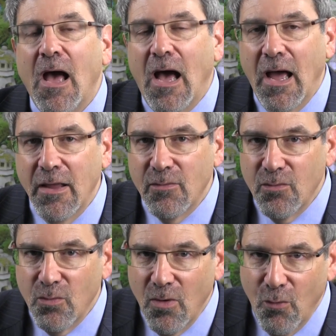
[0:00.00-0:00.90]
I
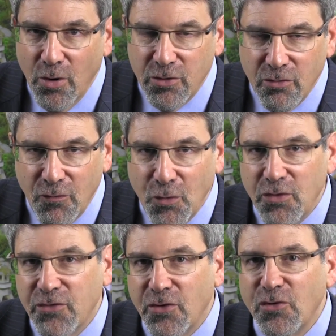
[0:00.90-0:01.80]
wanted to
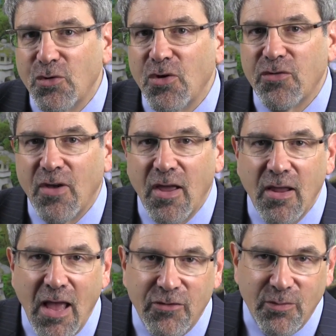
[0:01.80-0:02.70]
avoid surgery, so I
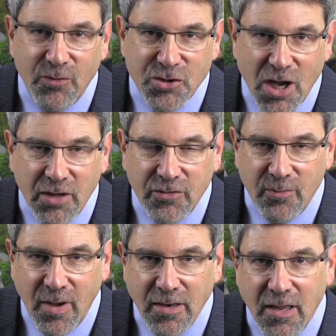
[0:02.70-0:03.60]
had some shots
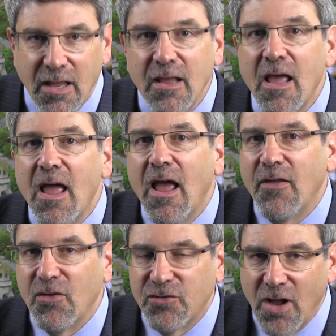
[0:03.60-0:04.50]
in my knee.
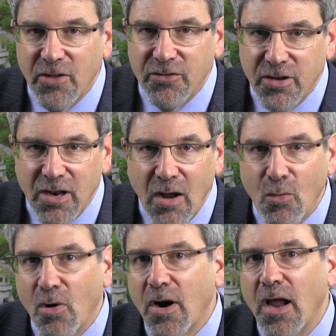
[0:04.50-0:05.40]
The shots did not
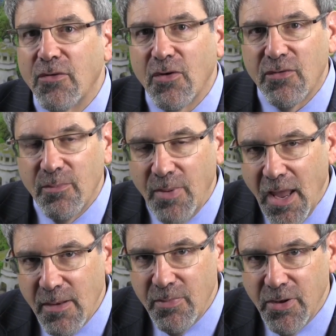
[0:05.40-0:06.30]
work. I took some
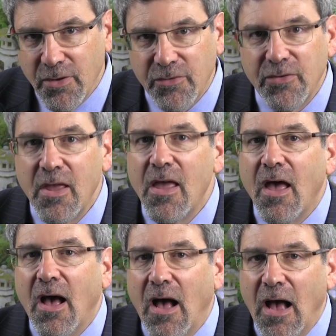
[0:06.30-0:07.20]
pain pills.
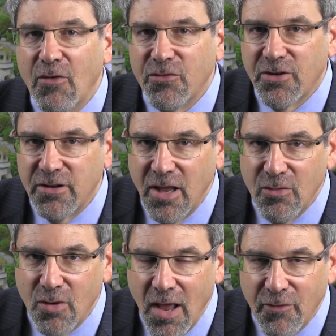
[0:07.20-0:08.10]
I was
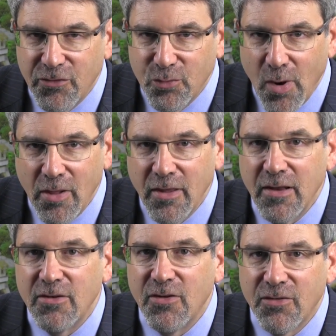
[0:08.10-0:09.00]
continuing to have
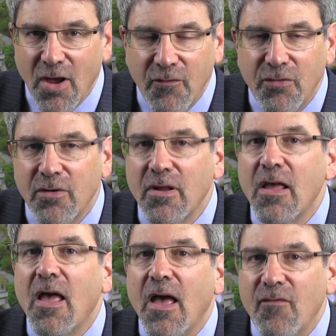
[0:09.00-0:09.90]
swelling, discomfort.
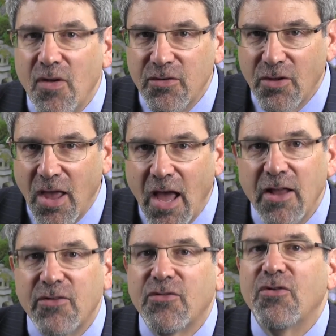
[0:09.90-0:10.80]
Eventually I
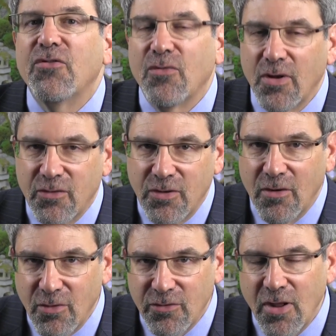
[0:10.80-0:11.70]
had surgery, et
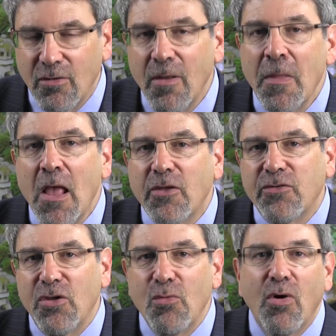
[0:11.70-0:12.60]
cetera, et cetera.
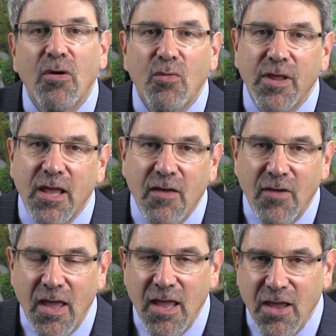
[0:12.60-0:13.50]
So you want to really give
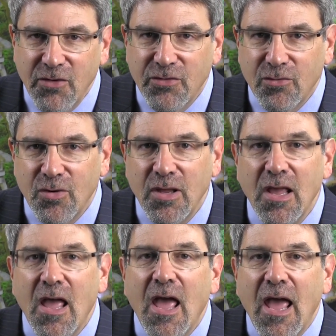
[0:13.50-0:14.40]
a
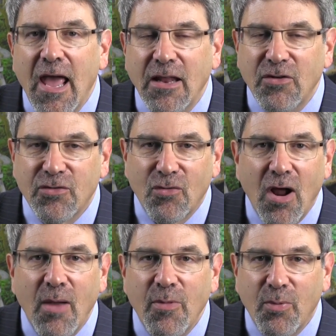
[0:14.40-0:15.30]
history and
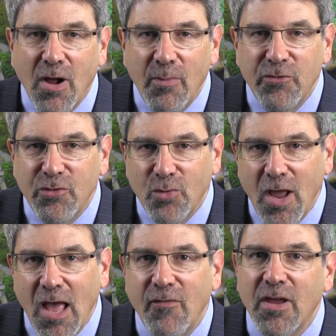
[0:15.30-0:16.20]
describe the problems you were
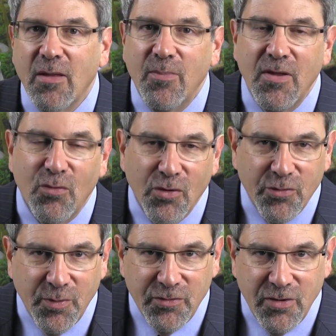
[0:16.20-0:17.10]
having and be real
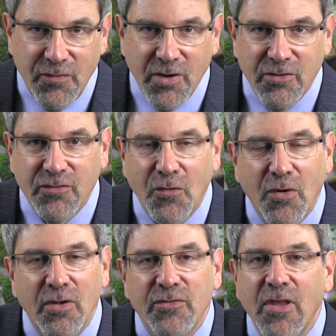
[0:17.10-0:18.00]
specific as
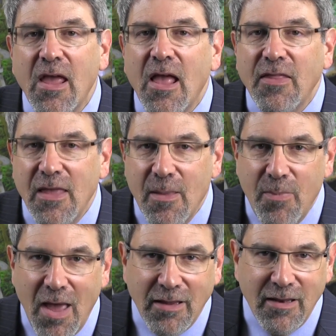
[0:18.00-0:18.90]
far as the
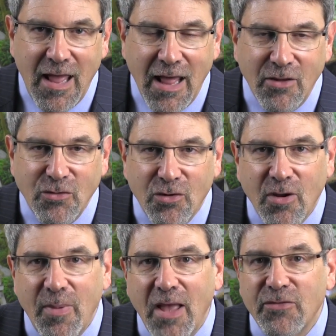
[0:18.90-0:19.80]
impact it had on your
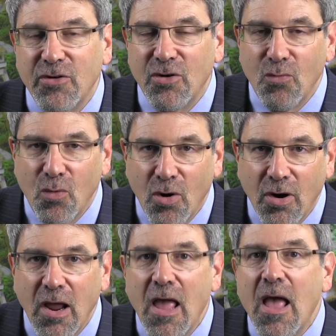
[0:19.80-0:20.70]
capacity to
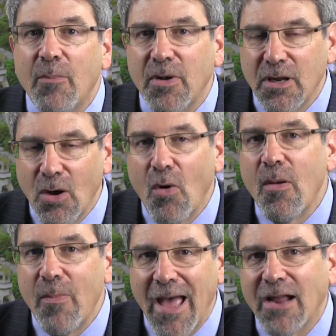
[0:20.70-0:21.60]
work, but
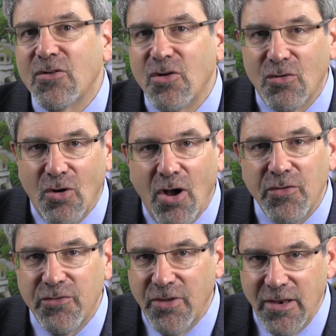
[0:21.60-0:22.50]
going back to your
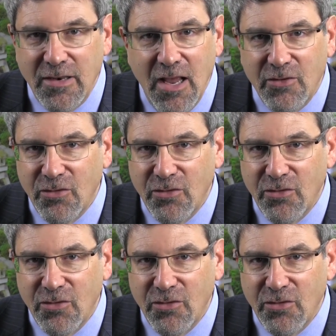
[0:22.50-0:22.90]
onset date.